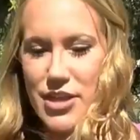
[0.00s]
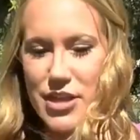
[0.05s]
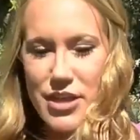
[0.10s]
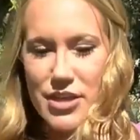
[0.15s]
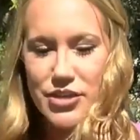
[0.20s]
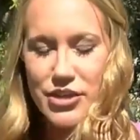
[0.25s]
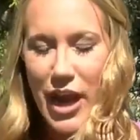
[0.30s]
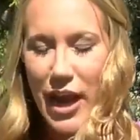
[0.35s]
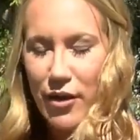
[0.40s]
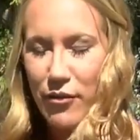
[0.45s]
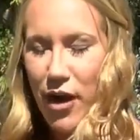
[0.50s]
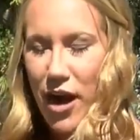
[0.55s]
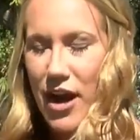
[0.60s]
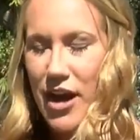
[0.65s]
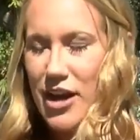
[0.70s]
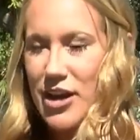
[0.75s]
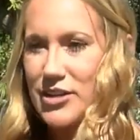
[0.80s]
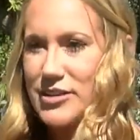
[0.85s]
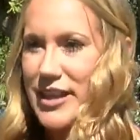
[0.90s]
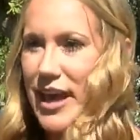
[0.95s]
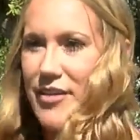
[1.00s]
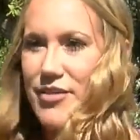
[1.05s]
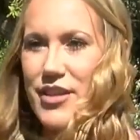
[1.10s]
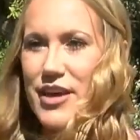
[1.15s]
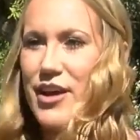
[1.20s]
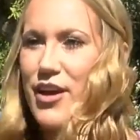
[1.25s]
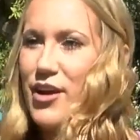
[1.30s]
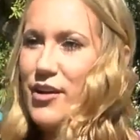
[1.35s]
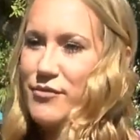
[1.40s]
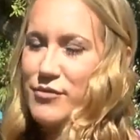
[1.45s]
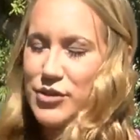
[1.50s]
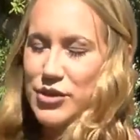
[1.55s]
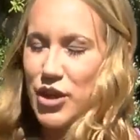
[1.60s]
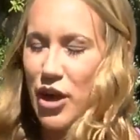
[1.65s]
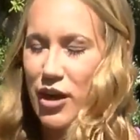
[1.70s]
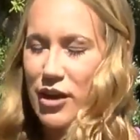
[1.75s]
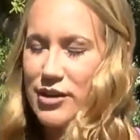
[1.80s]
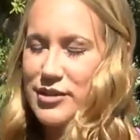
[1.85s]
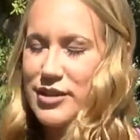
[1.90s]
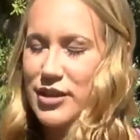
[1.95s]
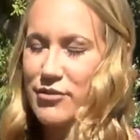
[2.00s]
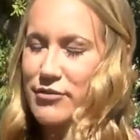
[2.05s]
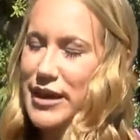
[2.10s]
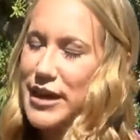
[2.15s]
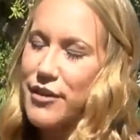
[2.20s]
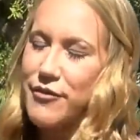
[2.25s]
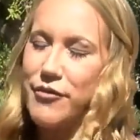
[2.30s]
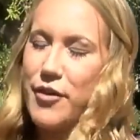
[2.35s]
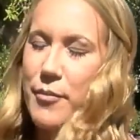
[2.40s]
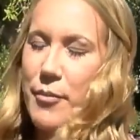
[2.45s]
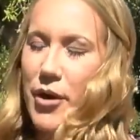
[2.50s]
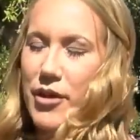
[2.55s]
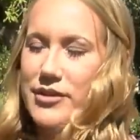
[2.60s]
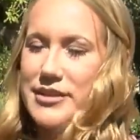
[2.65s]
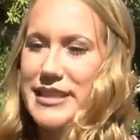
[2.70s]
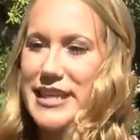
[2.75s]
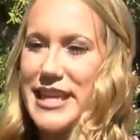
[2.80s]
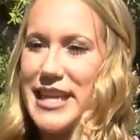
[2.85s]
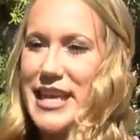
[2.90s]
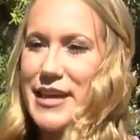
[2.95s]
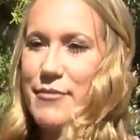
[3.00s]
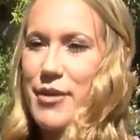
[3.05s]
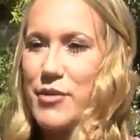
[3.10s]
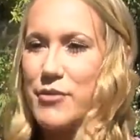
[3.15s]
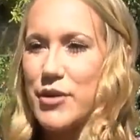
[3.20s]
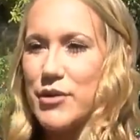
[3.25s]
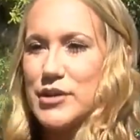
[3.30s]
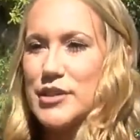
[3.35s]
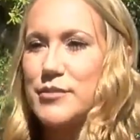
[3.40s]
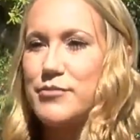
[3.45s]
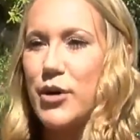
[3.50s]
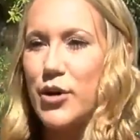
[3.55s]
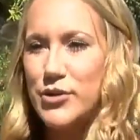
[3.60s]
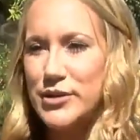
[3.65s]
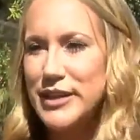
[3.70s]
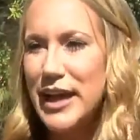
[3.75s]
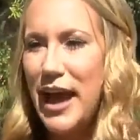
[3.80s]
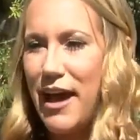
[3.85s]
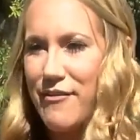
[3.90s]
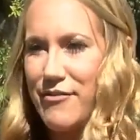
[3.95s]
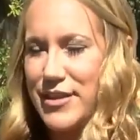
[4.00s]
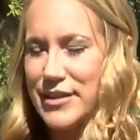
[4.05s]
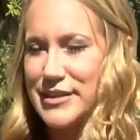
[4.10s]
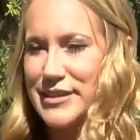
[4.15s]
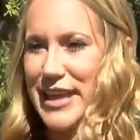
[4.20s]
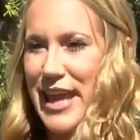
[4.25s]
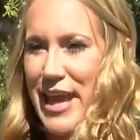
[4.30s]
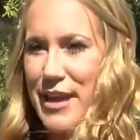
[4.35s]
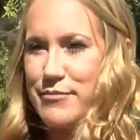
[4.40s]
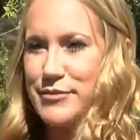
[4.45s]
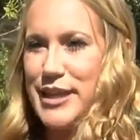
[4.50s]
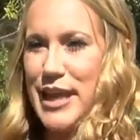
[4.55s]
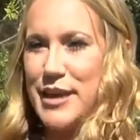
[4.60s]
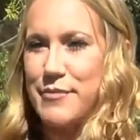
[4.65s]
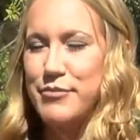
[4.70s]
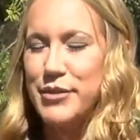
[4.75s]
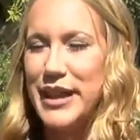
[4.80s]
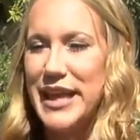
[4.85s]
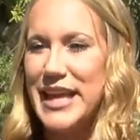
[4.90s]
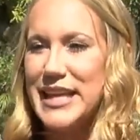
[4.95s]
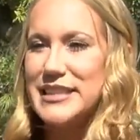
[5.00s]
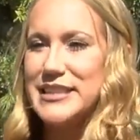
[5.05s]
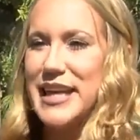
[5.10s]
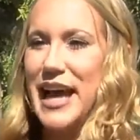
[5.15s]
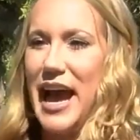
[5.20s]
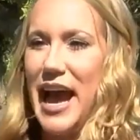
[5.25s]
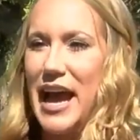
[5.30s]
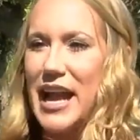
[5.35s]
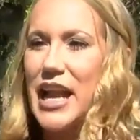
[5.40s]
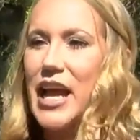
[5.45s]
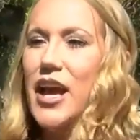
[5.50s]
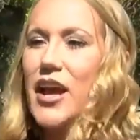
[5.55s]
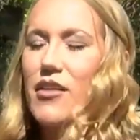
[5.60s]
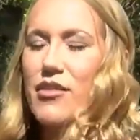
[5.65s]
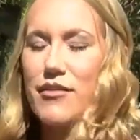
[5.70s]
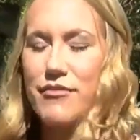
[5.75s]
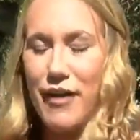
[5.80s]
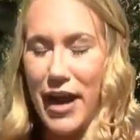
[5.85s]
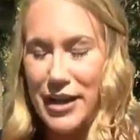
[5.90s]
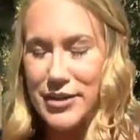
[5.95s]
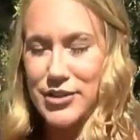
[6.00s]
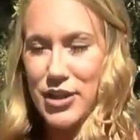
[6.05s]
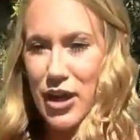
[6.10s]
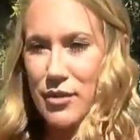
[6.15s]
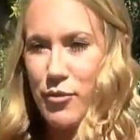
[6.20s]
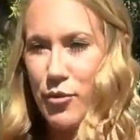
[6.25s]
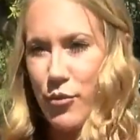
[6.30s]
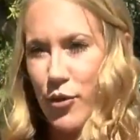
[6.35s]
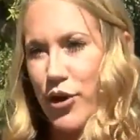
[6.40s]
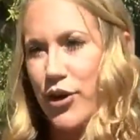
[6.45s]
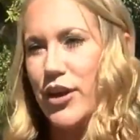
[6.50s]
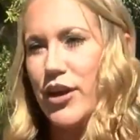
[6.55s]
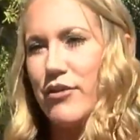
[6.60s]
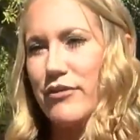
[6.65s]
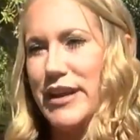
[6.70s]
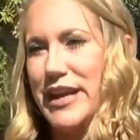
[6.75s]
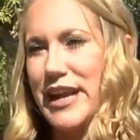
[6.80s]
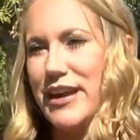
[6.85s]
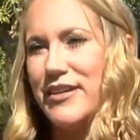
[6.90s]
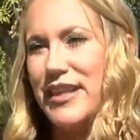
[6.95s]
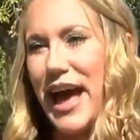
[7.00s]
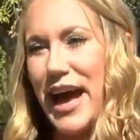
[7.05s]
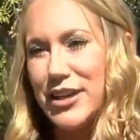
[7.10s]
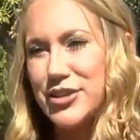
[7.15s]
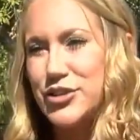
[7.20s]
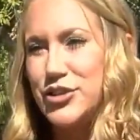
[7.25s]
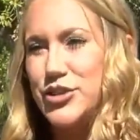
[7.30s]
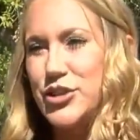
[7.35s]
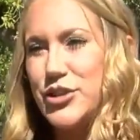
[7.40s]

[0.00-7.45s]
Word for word: the Jaguars and the Sharks arena football team, and we were supposed to have this game take place at the VyStar Memorial Arena last